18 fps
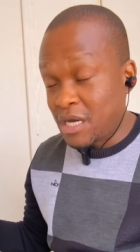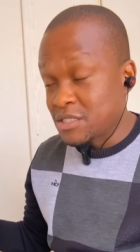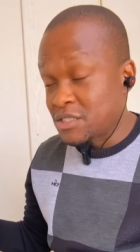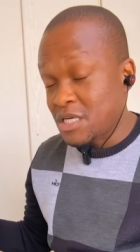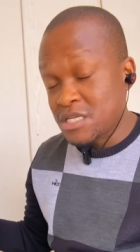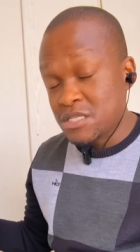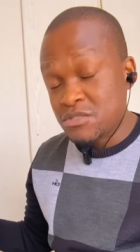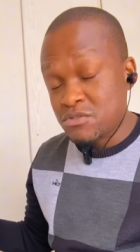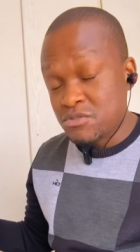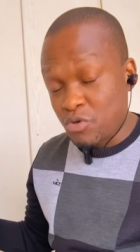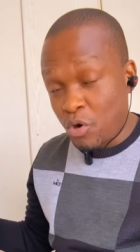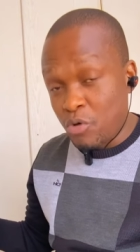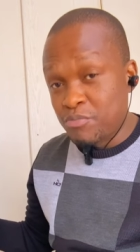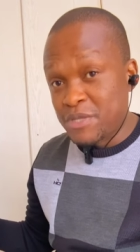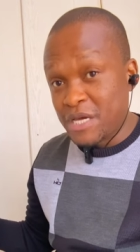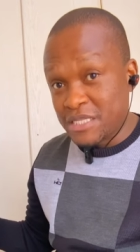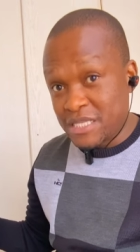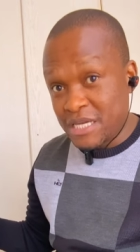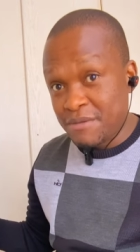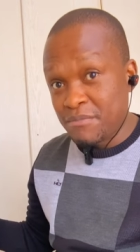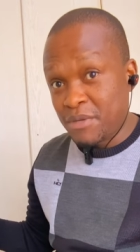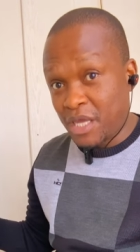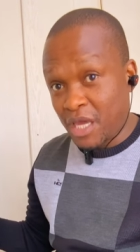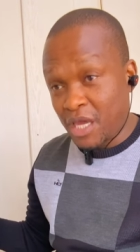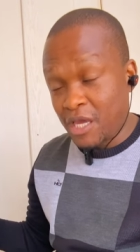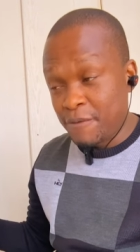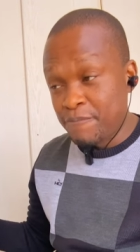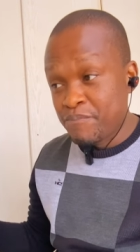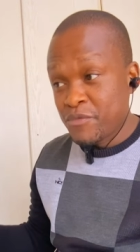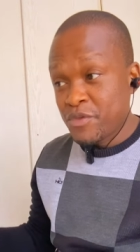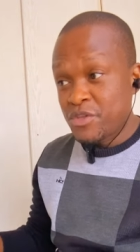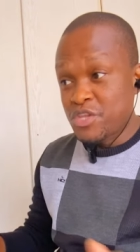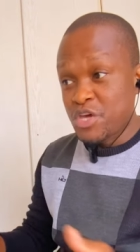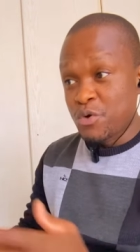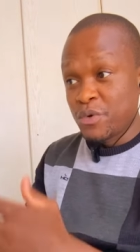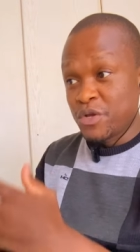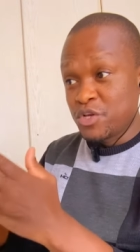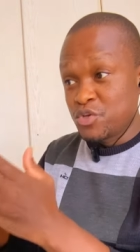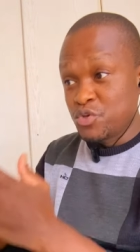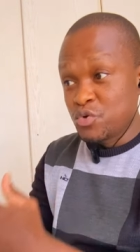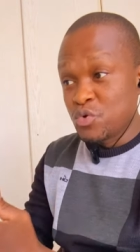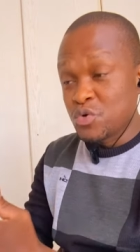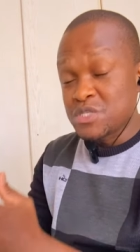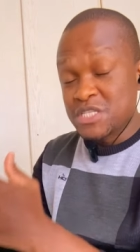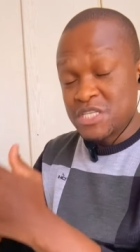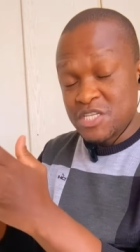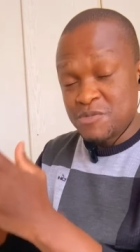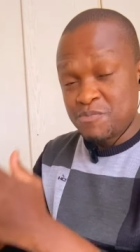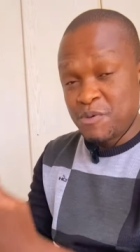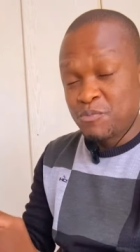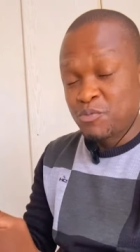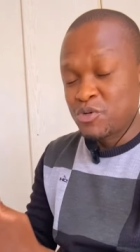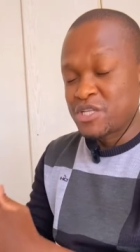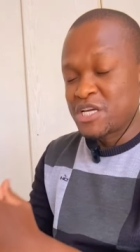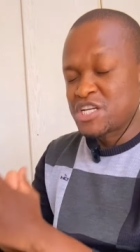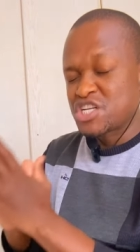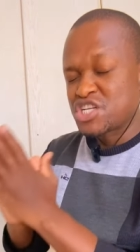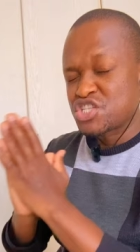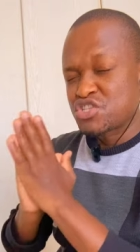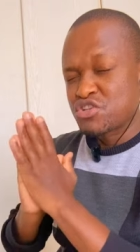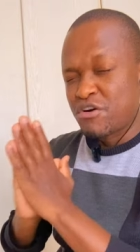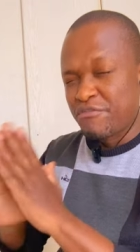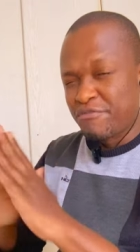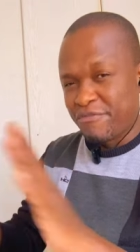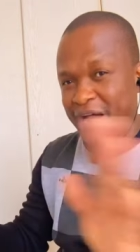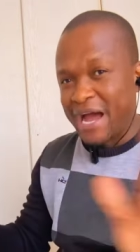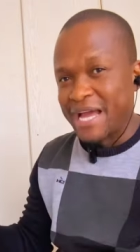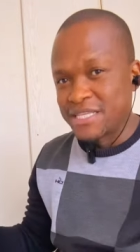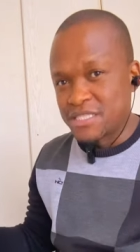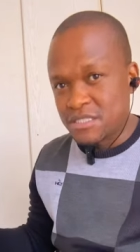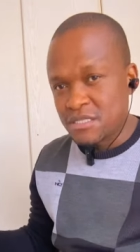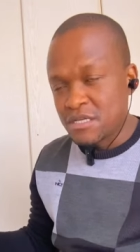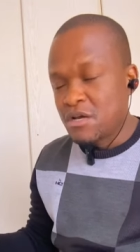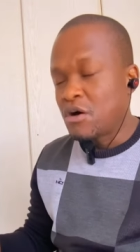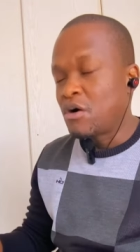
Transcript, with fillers: I just hope that MK they will use these people. There is no fights.